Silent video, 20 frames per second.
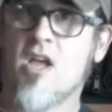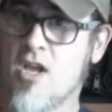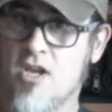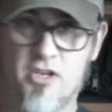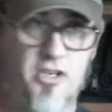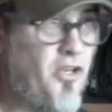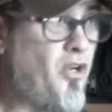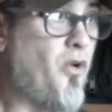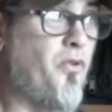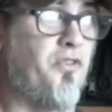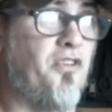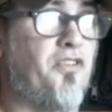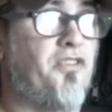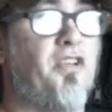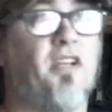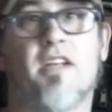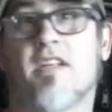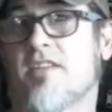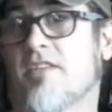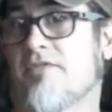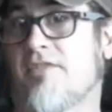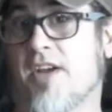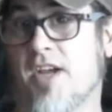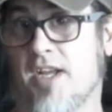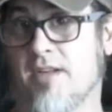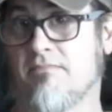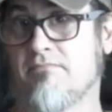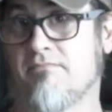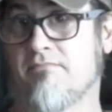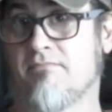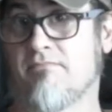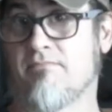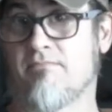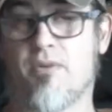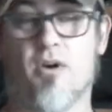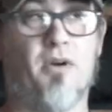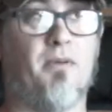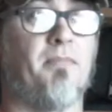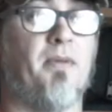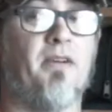you know, the shit hit the fan,
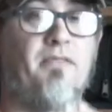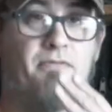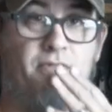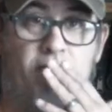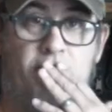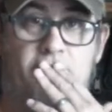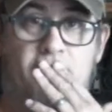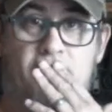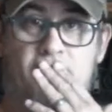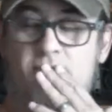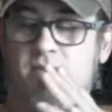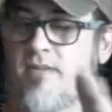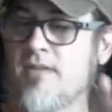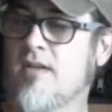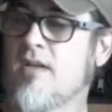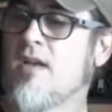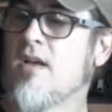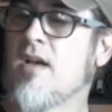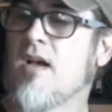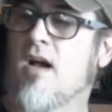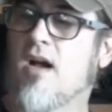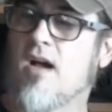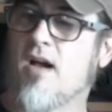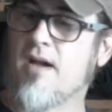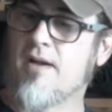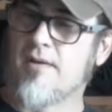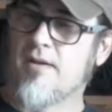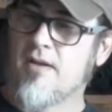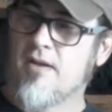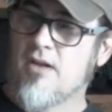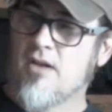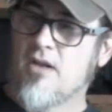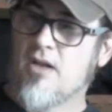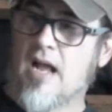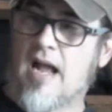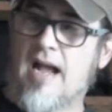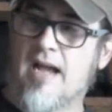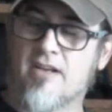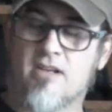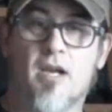pardon my French. I
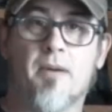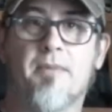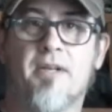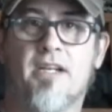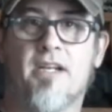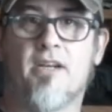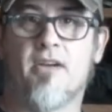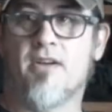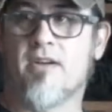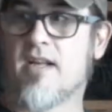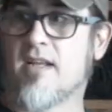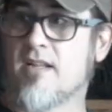come in here and I